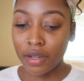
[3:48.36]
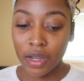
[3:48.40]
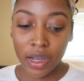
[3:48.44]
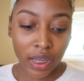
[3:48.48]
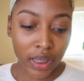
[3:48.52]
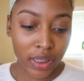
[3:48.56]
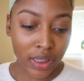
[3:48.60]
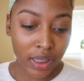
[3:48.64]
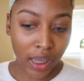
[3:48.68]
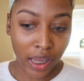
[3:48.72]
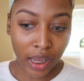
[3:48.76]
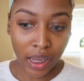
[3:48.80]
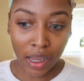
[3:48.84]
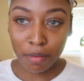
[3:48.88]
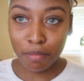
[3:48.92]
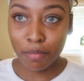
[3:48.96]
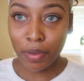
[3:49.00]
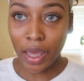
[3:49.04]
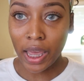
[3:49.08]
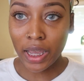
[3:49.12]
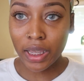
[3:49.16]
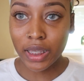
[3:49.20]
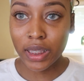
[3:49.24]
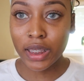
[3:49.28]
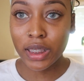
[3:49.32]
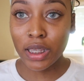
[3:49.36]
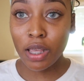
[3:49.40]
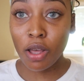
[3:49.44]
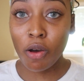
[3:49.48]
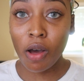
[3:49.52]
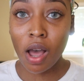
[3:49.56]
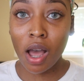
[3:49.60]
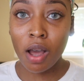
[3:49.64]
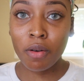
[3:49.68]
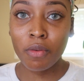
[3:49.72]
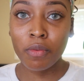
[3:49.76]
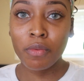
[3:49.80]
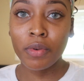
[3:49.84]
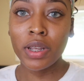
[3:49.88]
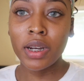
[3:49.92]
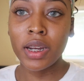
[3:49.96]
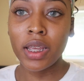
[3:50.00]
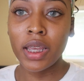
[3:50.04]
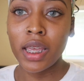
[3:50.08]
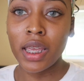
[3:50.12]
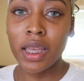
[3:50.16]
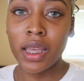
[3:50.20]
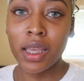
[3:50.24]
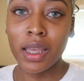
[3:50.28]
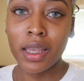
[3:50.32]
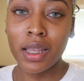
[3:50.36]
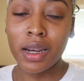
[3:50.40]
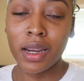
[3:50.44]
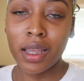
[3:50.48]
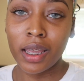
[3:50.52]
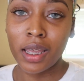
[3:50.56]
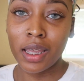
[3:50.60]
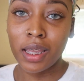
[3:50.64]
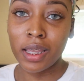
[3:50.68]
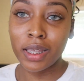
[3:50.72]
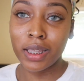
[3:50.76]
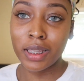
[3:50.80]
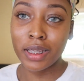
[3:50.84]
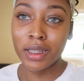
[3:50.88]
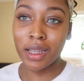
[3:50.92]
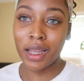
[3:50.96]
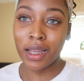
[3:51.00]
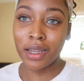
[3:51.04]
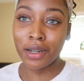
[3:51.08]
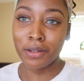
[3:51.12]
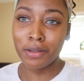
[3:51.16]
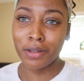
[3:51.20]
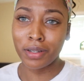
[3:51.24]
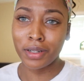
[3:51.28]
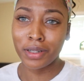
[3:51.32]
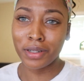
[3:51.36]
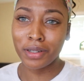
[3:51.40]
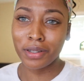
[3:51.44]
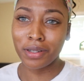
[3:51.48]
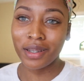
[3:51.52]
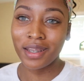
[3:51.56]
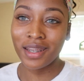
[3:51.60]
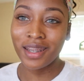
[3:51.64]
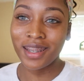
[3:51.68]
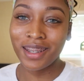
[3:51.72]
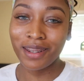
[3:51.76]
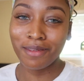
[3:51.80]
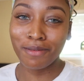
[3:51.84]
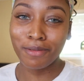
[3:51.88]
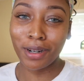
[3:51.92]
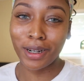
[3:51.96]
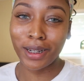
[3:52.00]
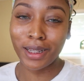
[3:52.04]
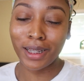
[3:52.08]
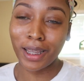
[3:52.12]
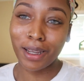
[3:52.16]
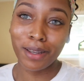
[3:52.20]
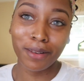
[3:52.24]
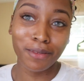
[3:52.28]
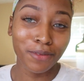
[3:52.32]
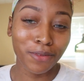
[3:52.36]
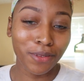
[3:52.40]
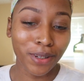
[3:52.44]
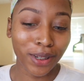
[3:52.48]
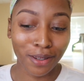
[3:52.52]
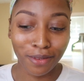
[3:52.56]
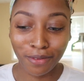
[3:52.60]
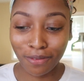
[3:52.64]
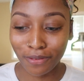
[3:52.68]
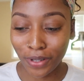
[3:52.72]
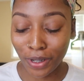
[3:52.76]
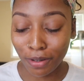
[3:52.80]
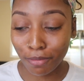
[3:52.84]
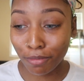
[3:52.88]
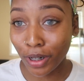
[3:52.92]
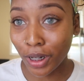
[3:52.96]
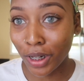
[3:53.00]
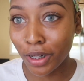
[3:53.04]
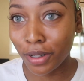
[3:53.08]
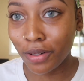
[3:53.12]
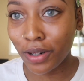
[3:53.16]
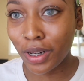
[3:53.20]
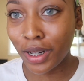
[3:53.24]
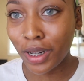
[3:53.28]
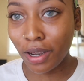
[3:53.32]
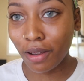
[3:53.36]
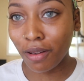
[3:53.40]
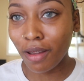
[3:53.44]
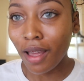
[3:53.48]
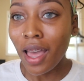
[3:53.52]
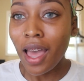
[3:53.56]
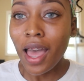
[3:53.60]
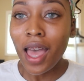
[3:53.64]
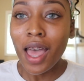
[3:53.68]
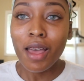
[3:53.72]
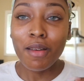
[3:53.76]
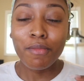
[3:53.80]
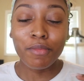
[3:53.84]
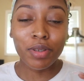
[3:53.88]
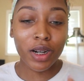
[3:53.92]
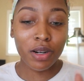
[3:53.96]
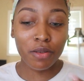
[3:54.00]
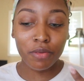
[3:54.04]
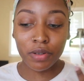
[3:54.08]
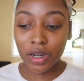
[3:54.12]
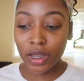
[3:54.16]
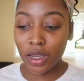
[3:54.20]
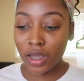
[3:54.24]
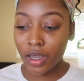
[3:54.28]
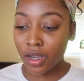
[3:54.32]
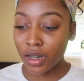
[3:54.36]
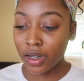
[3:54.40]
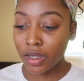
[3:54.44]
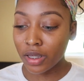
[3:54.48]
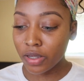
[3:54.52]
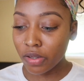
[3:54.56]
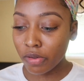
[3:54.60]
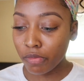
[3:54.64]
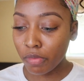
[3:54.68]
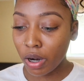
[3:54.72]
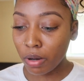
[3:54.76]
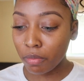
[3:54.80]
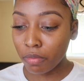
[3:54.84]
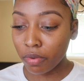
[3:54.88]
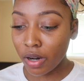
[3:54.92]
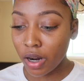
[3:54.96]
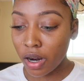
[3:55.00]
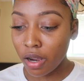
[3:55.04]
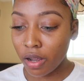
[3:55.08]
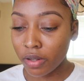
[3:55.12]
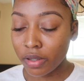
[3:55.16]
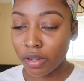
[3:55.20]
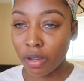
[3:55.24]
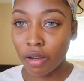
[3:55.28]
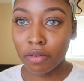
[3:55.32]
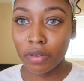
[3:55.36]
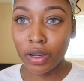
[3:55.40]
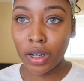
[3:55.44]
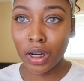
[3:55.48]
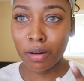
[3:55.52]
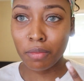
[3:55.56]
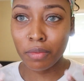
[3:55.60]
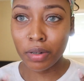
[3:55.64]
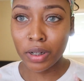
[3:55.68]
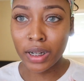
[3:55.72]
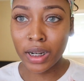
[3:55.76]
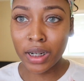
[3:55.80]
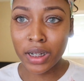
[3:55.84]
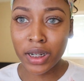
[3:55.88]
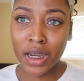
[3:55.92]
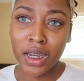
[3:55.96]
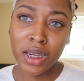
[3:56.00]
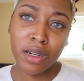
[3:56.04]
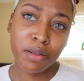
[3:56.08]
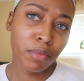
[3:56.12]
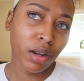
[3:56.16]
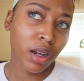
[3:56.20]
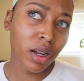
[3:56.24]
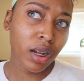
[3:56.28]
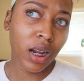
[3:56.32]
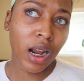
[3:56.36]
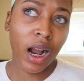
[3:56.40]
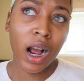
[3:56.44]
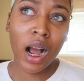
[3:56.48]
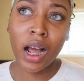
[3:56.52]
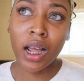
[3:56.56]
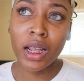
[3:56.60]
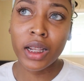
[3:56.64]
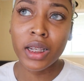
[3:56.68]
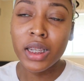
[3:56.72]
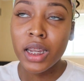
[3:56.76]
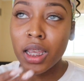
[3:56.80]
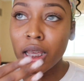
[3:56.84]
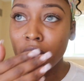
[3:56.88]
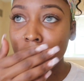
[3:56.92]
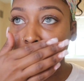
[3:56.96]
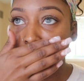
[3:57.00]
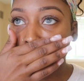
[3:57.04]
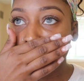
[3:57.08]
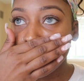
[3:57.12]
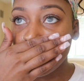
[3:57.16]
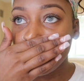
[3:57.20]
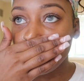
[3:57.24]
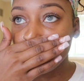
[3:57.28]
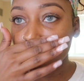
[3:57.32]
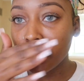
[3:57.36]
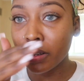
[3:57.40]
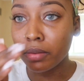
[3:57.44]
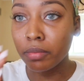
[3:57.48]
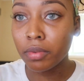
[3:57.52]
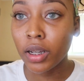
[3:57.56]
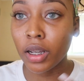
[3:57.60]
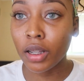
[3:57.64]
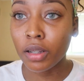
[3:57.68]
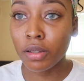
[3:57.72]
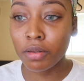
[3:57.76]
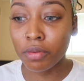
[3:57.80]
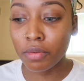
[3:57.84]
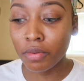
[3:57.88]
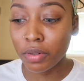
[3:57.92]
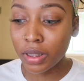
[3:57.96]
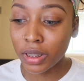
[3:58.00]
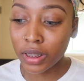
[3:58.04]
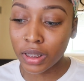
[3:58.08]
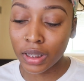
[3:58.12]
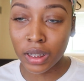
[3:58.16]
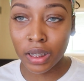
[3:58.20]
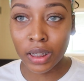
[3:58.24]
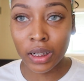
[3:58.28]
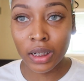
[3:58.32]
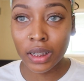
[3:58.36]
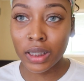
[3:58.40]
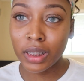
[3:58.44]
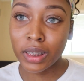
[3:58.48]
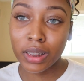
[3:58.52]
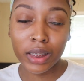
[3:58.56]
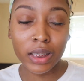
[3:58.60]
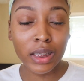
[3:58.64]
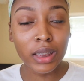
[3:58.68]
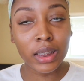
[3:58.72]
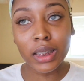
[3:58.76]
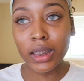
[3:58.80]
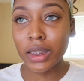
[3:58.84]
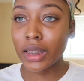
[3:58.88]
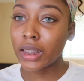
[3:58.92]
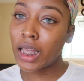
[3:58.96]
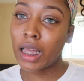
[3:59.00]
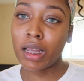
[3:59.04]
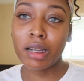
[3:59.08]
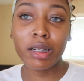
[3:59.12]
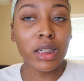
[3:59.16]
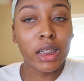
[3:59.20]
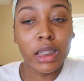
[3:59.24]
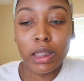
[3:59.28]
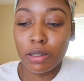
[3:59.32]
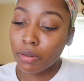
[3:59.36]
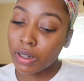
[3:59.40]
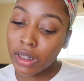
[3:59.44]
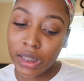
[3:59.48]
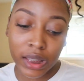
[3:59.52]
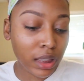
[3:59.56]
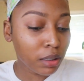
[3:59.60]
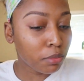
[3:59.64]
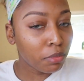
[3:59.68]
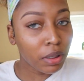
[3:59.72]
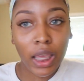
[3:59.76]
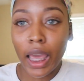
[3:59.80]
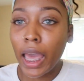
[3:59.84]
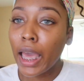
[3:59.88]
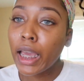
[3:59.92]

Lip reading: you guys, hey, I'm back. So I went ahead and, I know I look probably like a fucking vampire right now, but I went ahead and did my brows off camera, and I changed my contacts. I put some colored ones in because I just wanted to be